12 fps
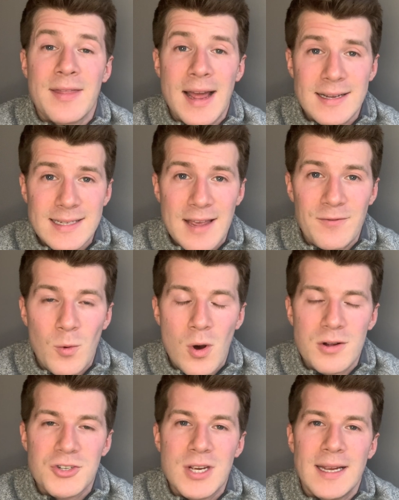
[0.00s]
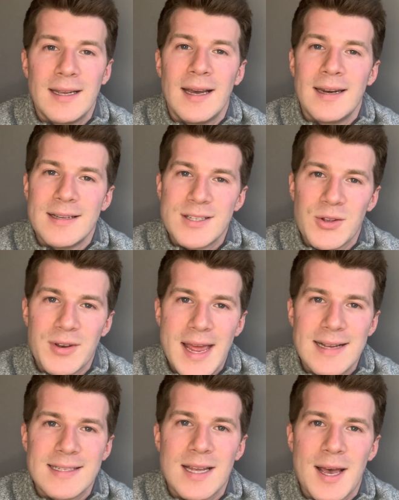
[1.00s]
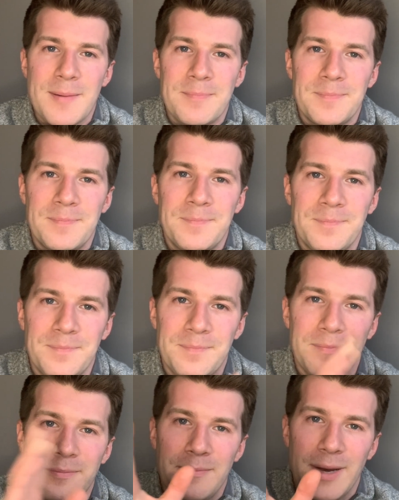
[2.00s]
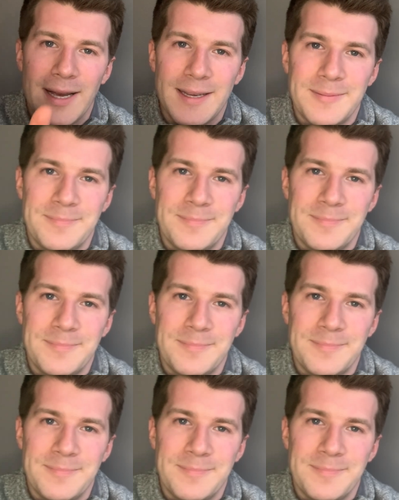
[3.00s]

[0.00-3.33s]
Thanks again for watching, and until next time, bye.